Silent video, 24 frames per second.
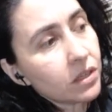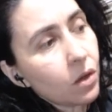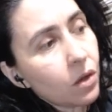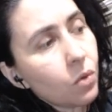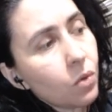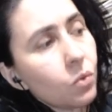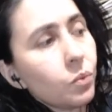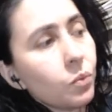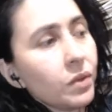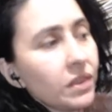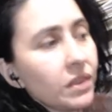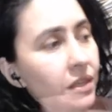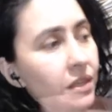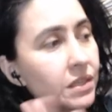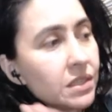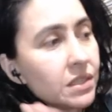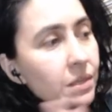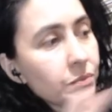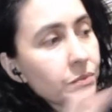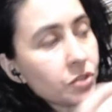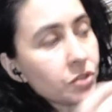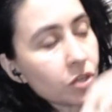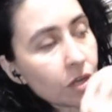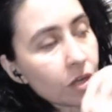Oh, with the
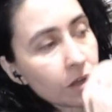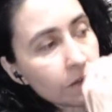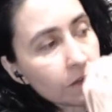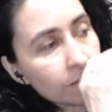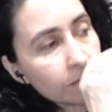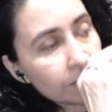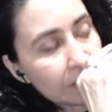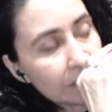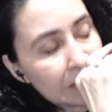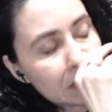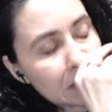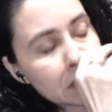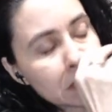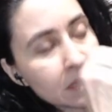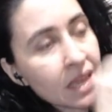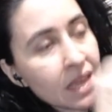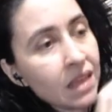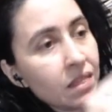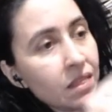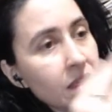exception of, let's say,